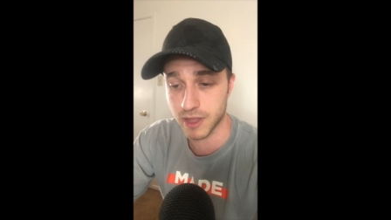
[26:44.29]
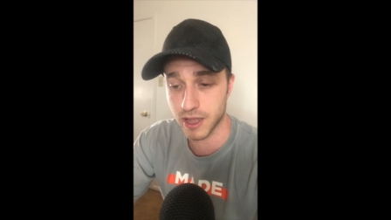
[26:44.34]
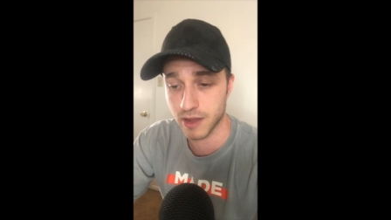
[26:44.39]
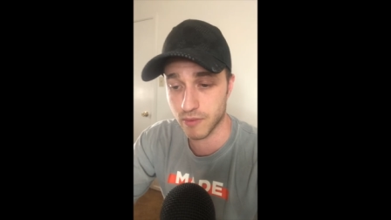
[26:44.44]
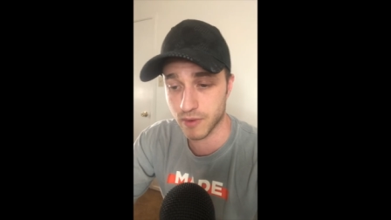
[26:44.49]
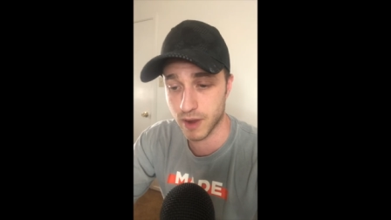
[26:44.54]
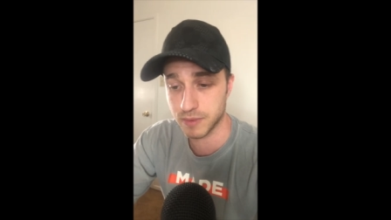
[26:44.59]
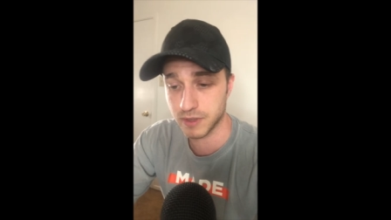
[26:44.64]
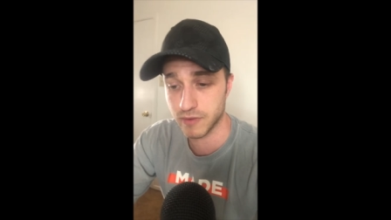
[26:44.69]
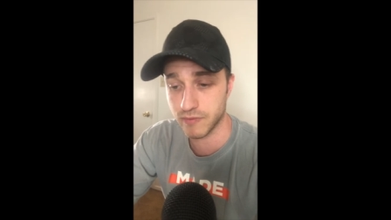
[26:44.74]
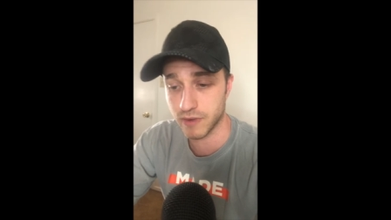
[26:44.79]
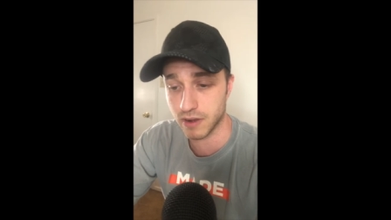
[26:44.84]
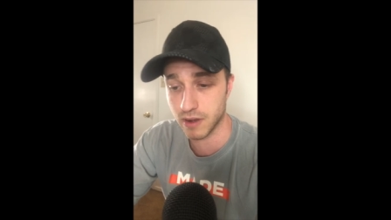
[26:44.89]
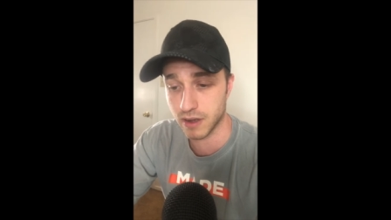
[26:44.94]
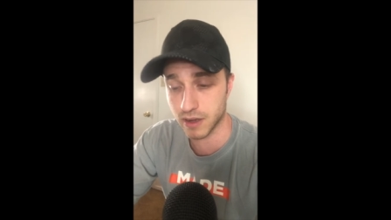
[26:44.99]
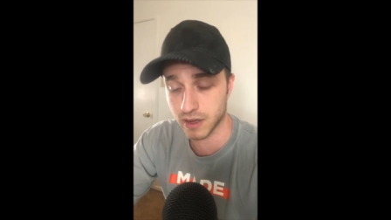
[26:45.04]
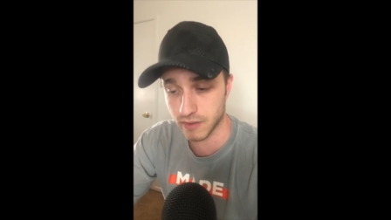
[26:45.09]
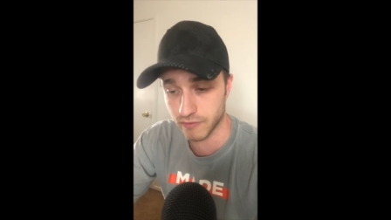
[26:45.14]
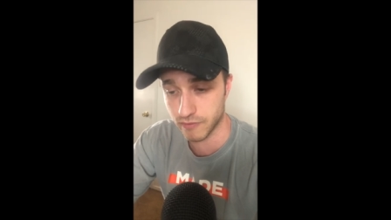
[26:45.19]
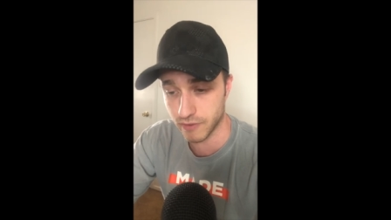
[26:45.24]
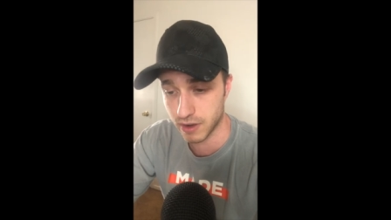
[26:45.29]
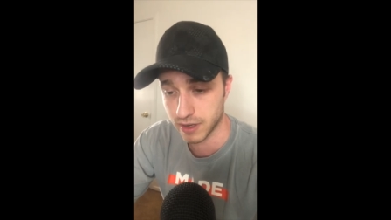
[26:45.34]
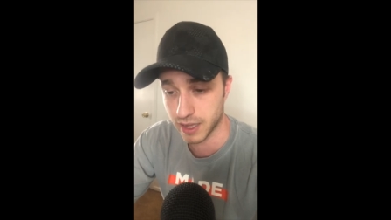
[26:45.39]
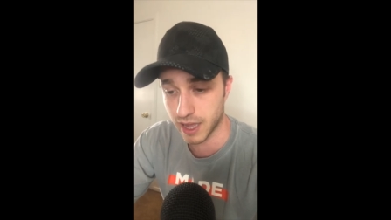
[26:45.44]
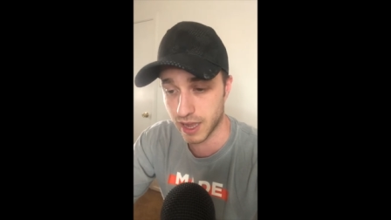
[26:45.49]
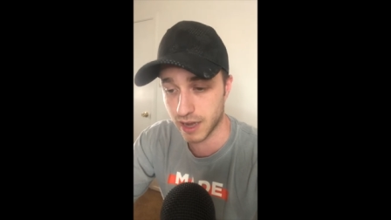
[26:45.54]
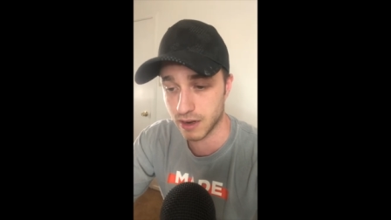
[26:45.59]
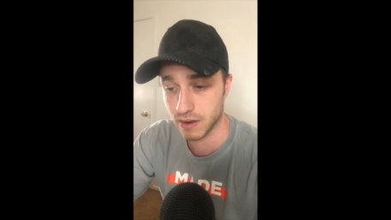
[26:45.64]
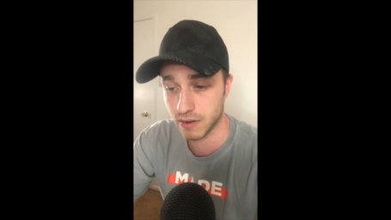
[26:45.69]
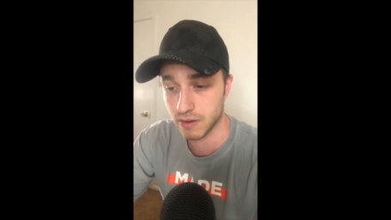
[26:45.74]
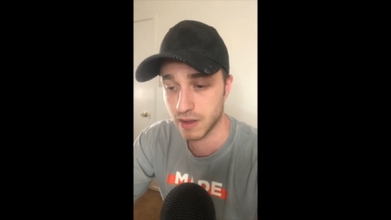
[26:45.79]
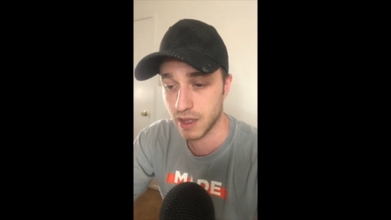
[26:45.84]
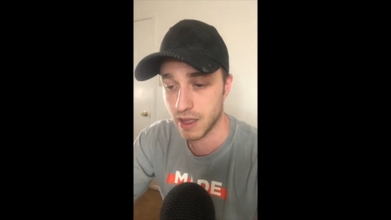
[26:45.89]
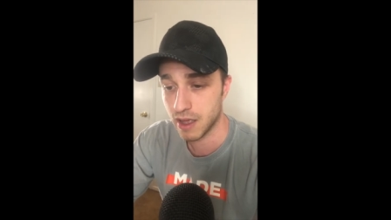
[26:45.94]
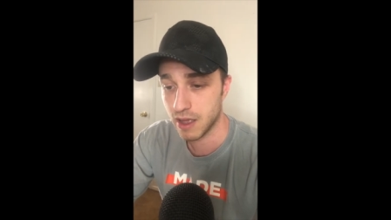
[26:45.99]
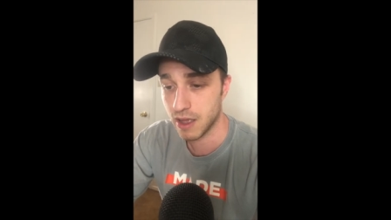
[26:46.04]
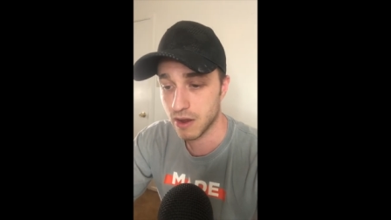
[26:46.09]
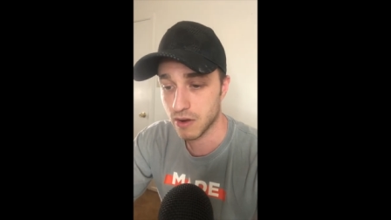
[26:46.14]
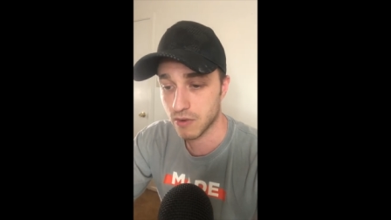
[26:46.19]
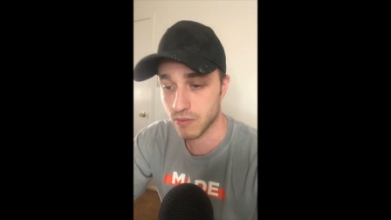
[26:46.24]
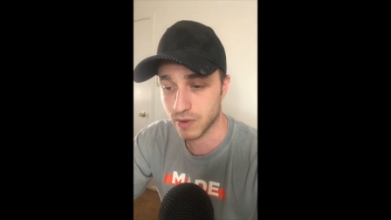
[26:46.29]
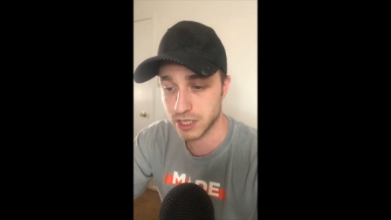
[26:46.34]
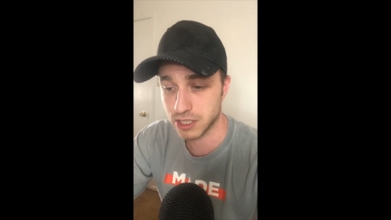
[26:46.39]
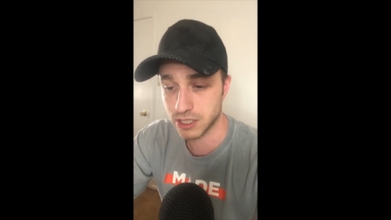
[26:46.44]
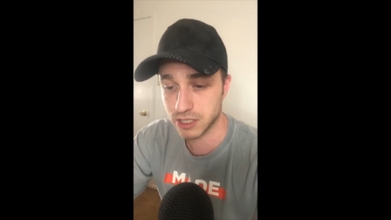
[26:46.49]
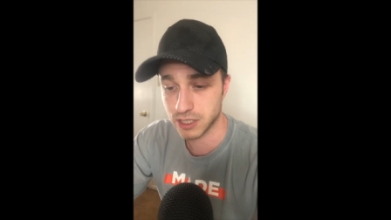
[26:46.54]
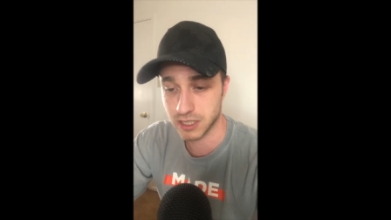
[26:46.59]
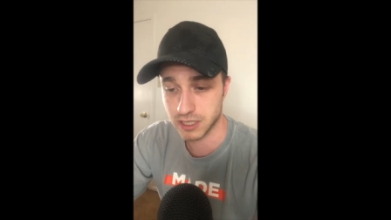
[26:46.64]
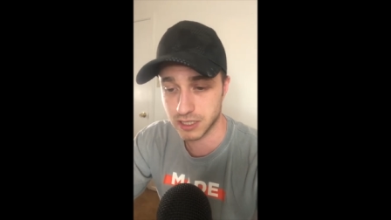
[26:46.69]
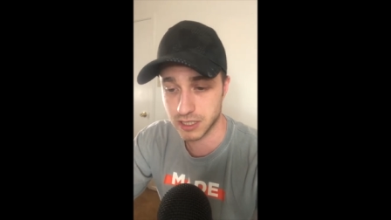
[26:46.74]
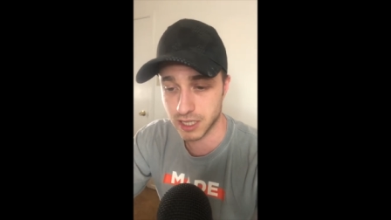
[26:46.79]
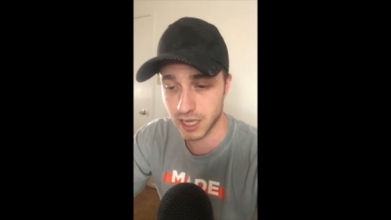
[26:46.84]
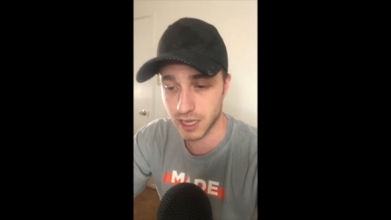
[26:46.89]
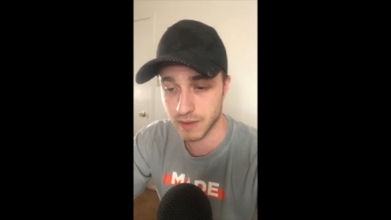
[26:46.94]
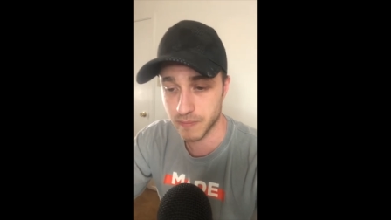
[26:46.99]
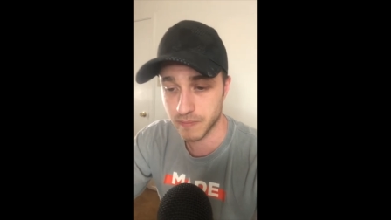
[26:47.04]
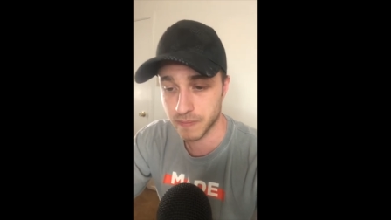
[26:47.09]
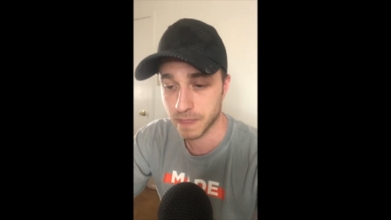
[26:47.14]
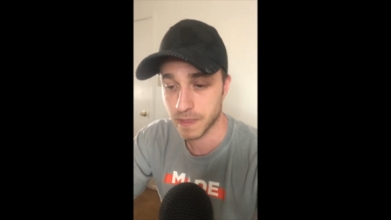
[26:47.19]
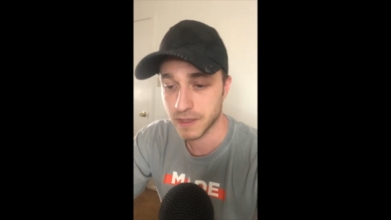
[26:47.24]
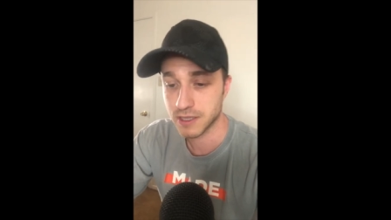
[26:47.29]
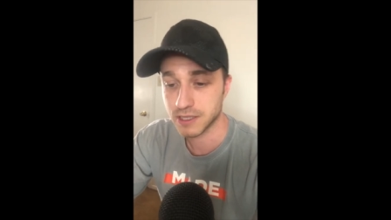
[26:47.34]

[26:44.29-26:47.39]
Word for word: the erupted volcano reached the sea,